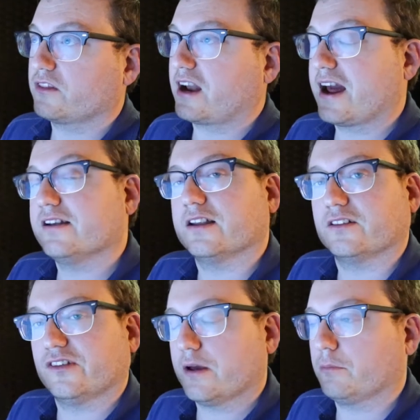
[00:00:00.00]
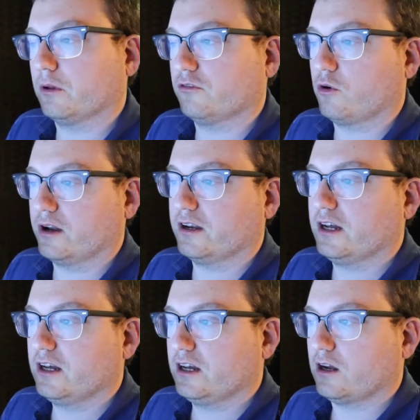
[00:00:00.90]
that I had an example of what
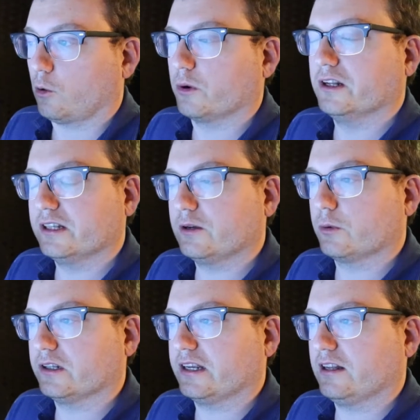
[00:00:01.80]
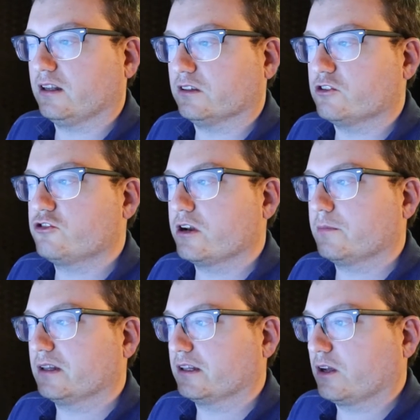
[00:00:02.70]
a really, really
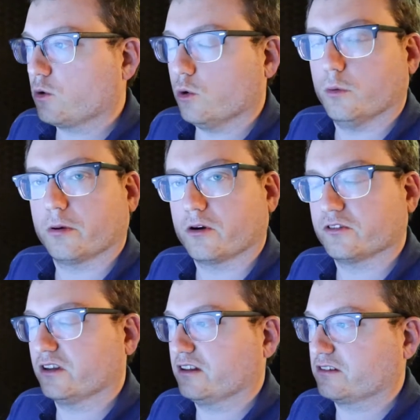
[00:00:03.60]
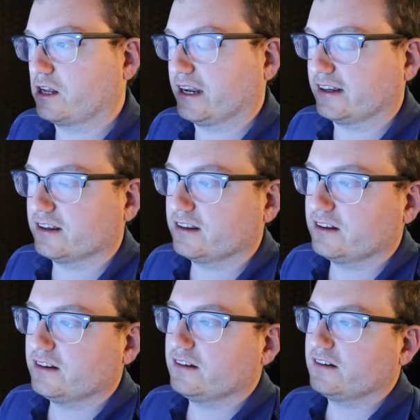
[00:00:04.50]
legitimately cool person is like.
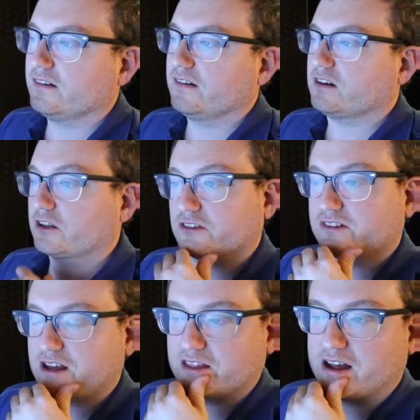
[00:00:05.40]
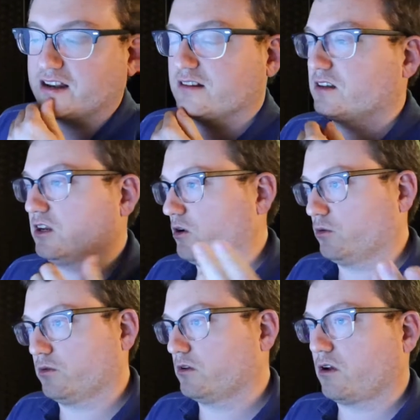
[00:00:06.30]
Not to say that, you
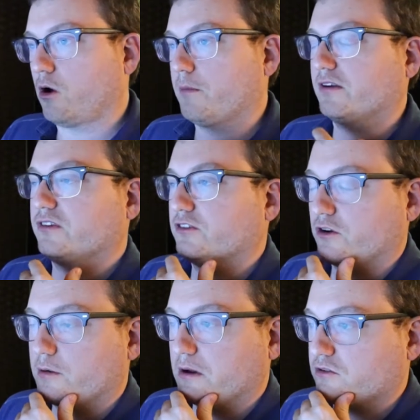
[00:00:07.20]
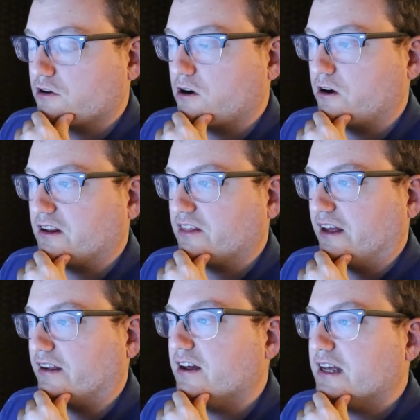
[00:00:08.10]
know, all my friends are immature or
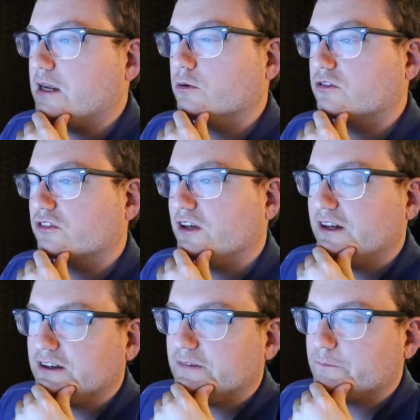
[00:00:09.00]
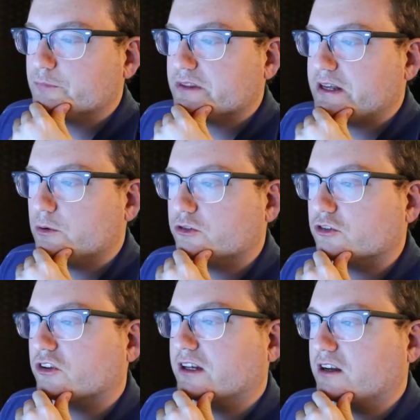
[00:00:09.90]
anything. He was
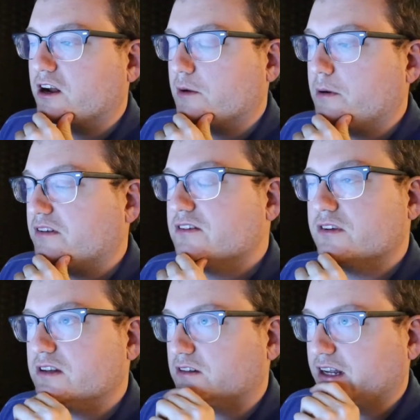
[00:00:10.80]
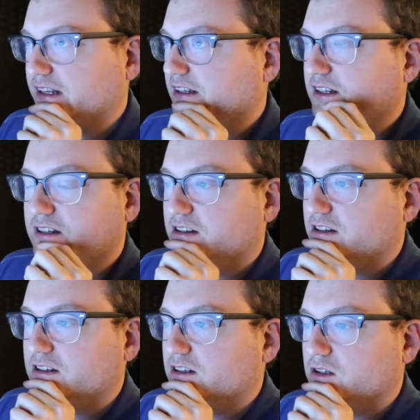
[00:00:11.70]
just like a cut above, even like
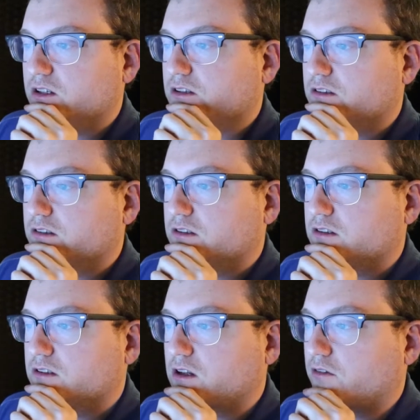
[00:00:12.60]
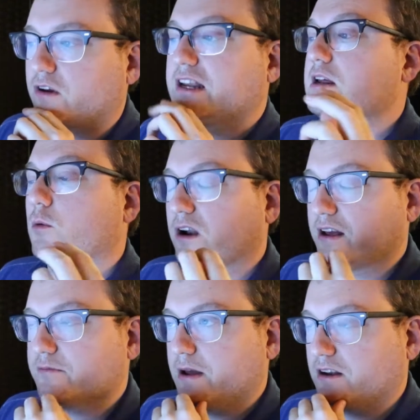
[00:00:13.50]
of anyone
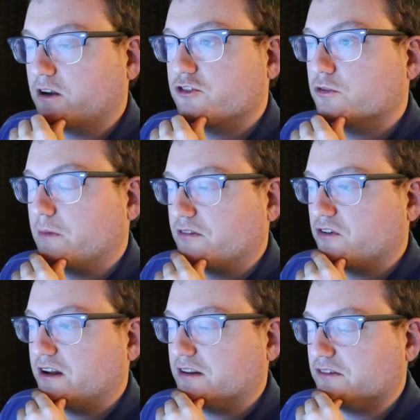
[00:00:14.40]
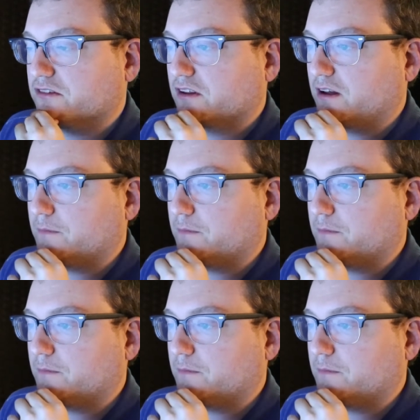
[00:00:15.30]
I've met, not just my friends.